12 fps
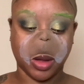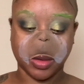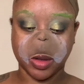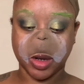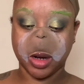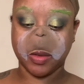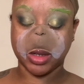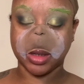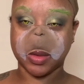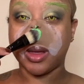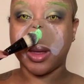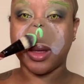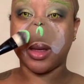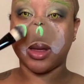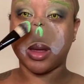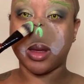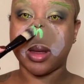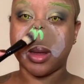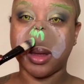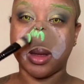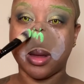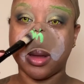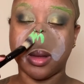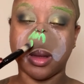so nervous.
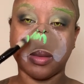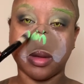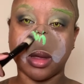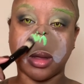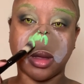Oh my